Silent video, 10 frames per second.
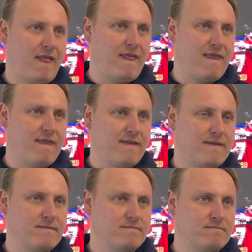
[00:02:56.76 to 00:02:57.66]
Obviously
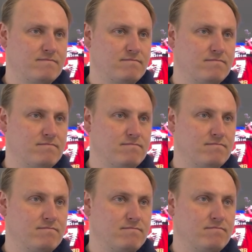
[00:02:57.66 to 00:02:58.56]
there will have to be
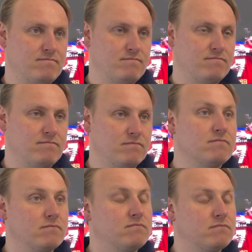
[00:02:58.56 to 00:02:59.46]
one change in the
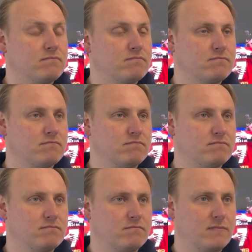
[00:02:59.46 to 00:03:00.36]
squad, won't there, after
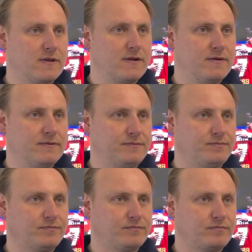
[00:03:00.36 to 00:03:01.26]
Inefion's departure.